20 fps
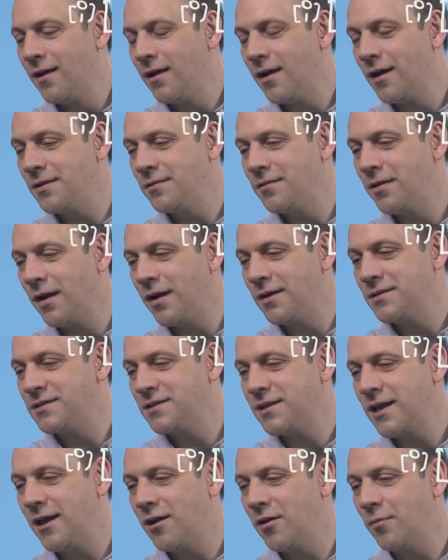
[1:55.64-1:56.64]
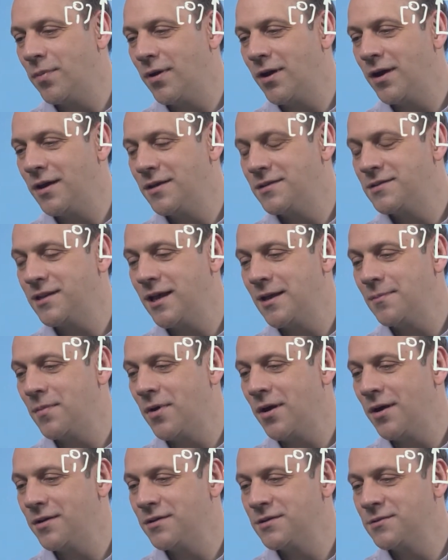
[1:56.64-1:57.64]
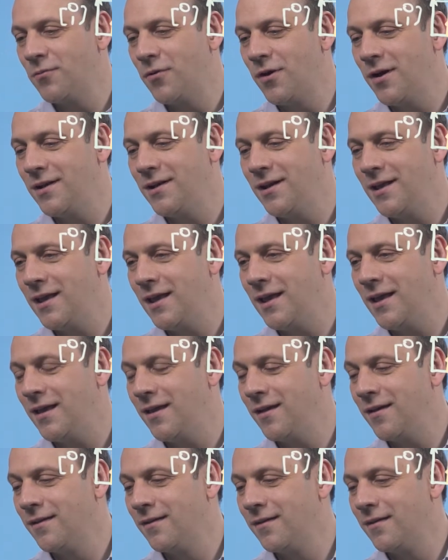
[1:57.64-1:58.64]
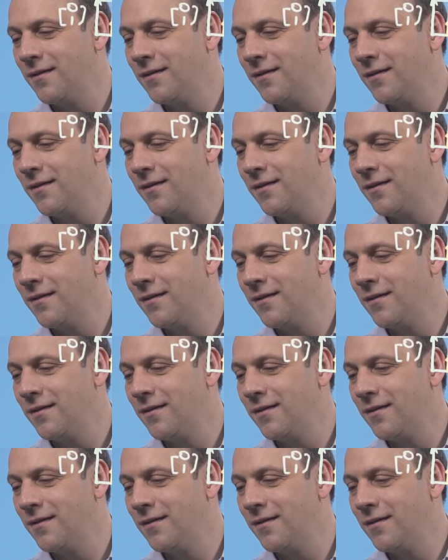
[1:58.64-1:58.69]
I scale by, say, -1 here